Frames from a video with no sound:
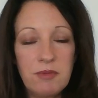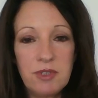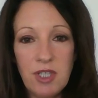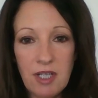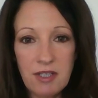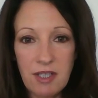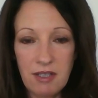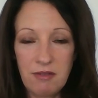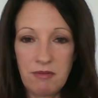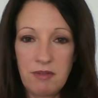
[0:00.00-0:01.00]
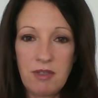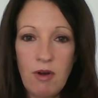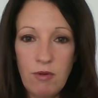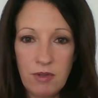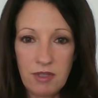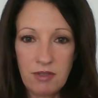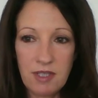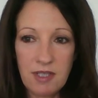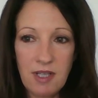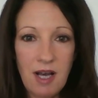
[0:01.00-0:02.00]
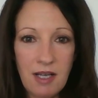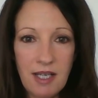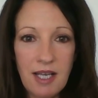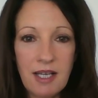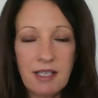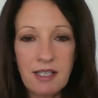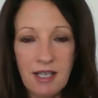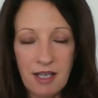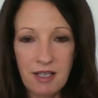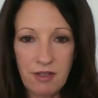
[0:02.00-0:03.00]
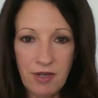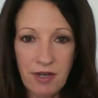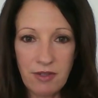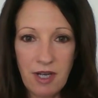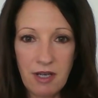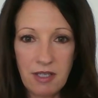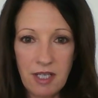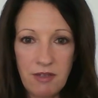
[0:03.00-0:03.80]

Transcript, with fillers: Just go to the salon and get your hair done.